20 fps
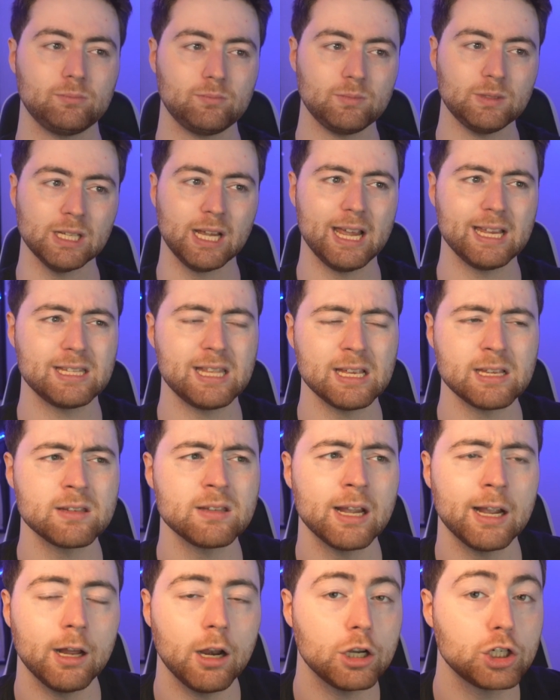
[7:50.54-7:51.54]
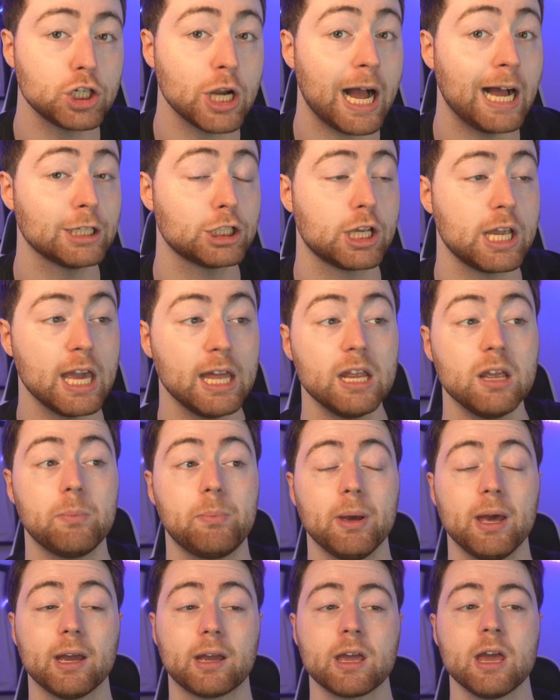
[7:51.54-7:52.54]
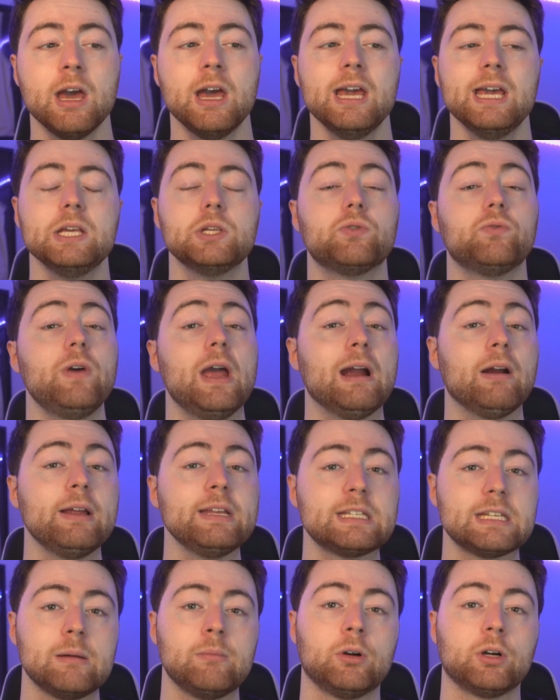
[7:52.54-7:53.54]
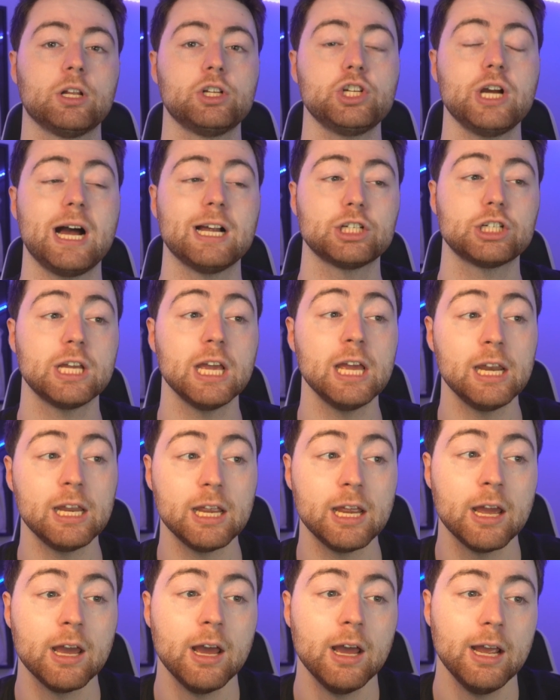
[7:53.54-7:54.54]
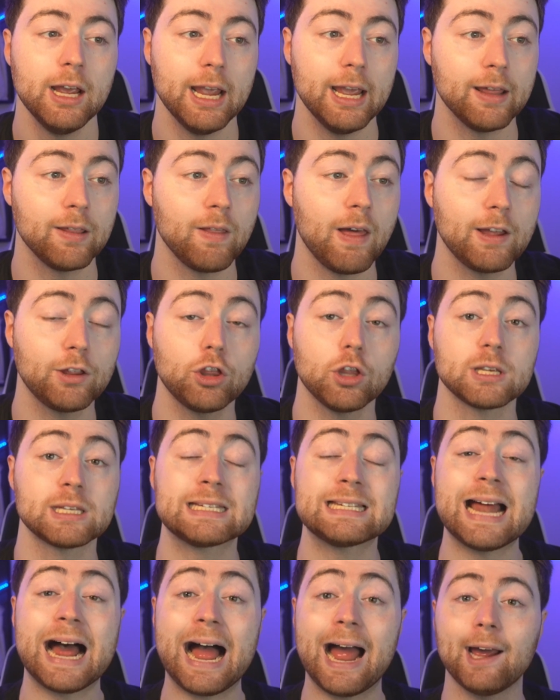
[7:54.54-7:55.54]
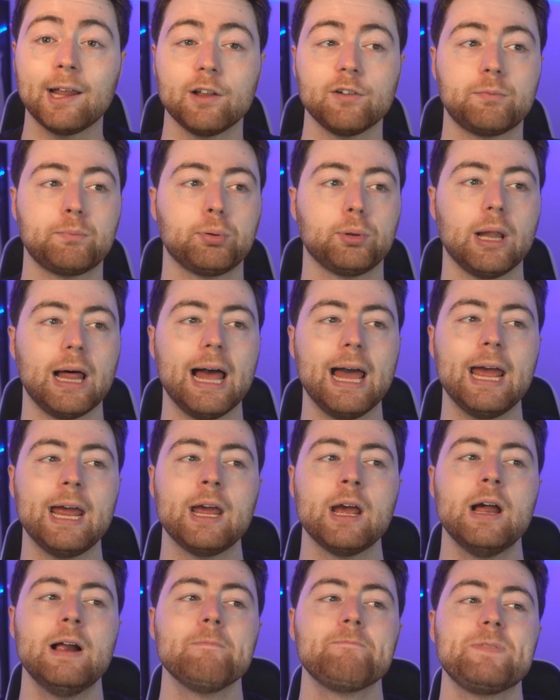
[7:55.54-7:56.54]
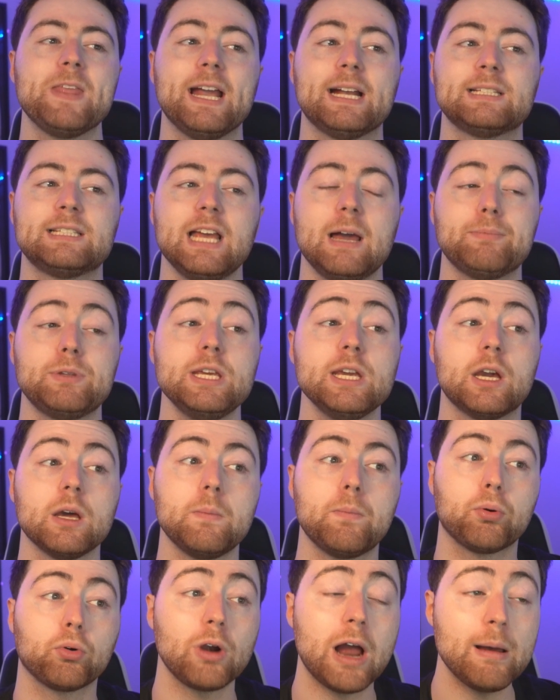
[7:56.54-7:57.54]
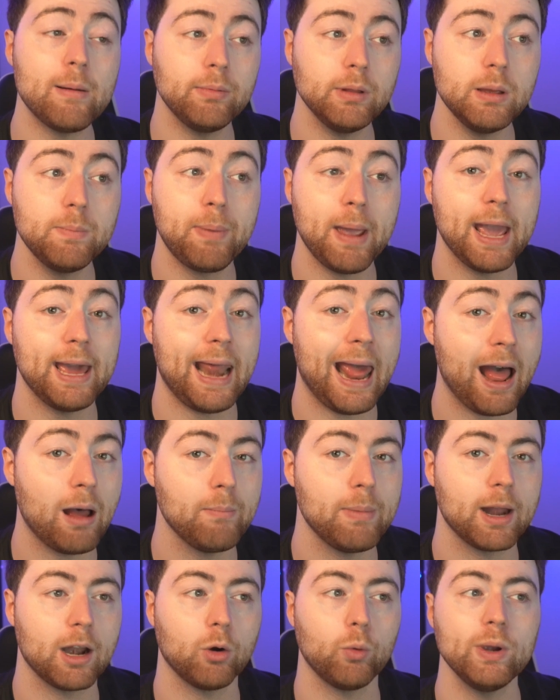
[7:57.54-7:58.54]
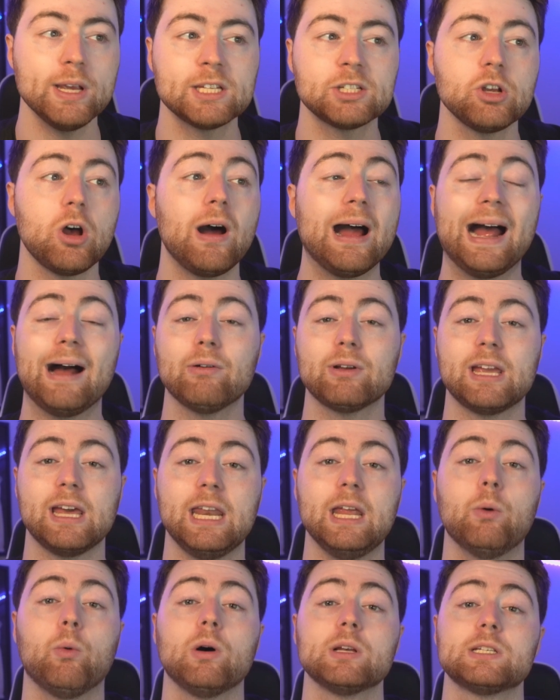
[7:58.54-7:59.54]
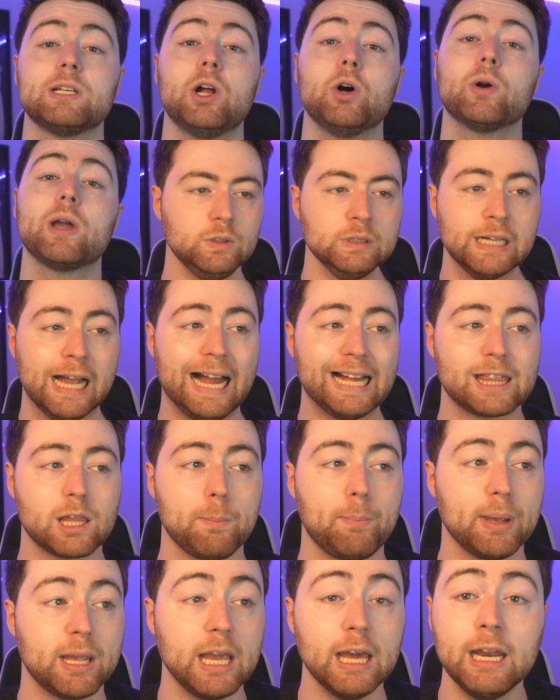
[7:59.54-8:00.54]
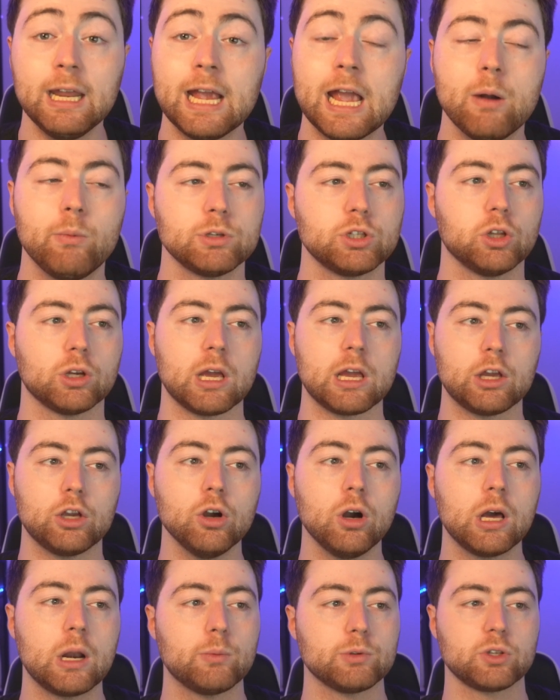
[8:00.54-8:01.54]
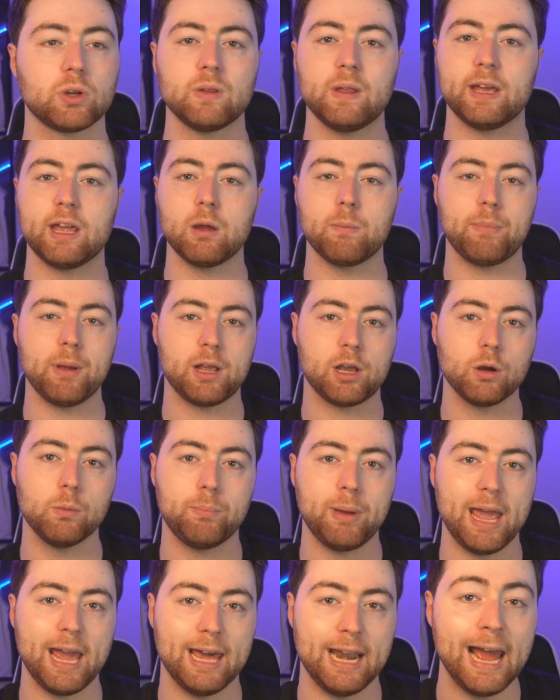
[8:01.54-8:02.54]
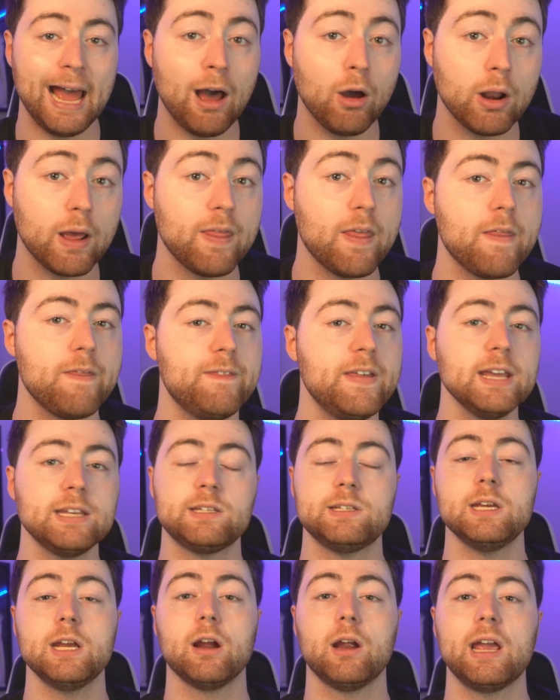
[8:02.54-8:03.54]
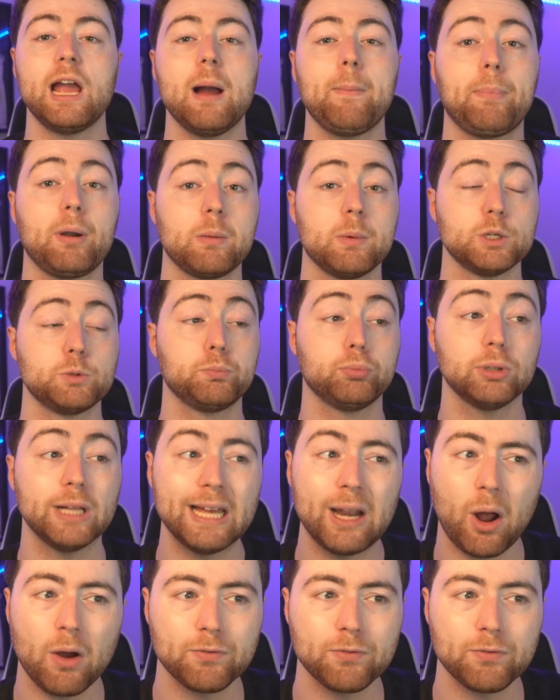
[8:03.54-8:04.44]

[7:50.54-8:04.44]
is this is like a Josh Giddey pick. He's very similar to Josh Giddey in like the style of play, except he could probably pan out better. We saw how Giddey was in OKC. At the beginning, it was looking good. It was looking like he could pan out. And then this year, he got pretty much played off the